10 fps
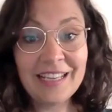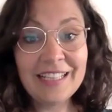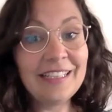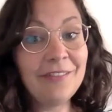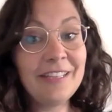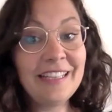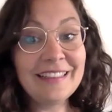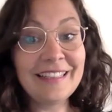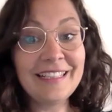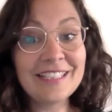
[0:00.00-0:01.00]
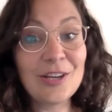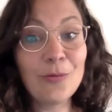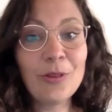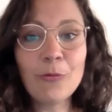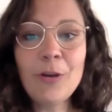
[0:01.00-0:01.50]
Definitely. So
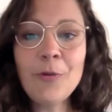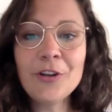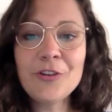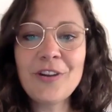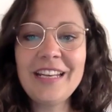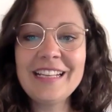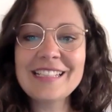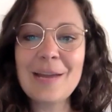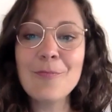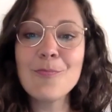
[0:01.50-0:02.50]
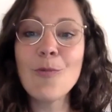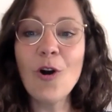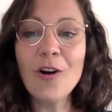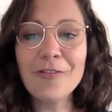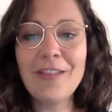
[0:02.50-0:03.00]
with remote trainings, I'm
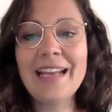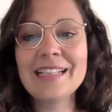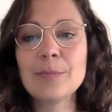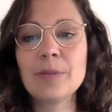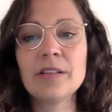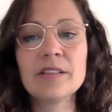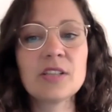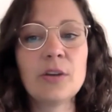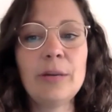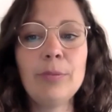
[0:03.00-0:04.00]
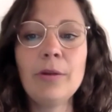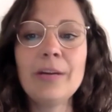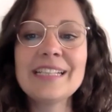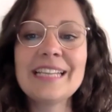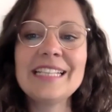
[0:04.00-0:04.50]
more flexible. So
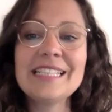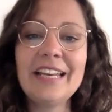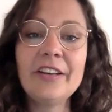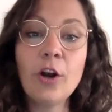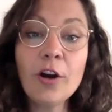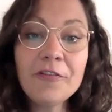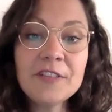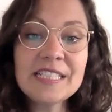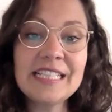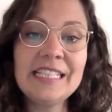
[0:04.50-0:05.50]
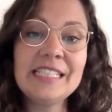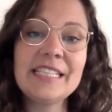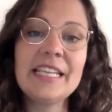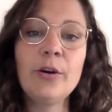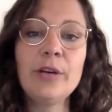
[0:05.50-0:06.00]
employees can stay in their offices.
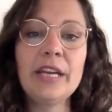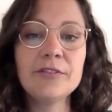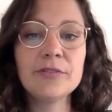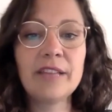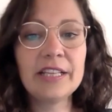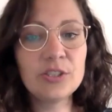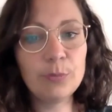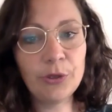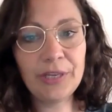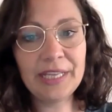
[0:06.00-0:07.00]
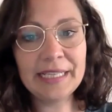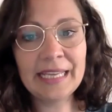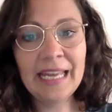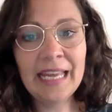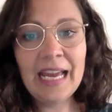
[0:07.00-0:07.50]
They don't have to fly to Munich.
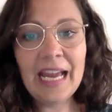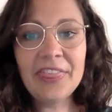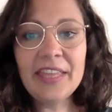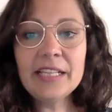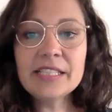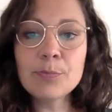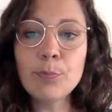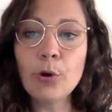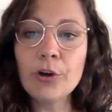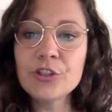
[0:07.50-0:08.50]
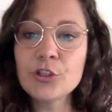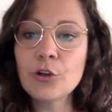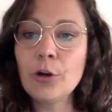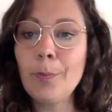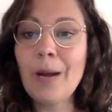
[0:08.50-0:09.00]
I think it's important to
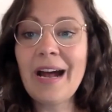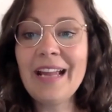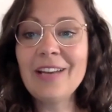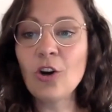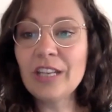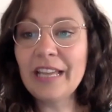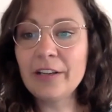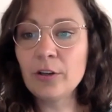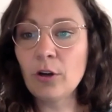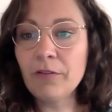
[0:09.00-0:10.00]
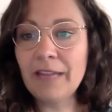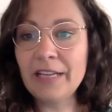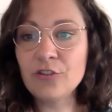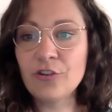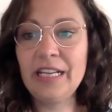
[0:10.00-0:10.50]
combine online and offline
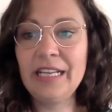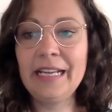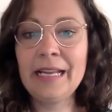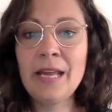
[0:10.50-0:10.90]
training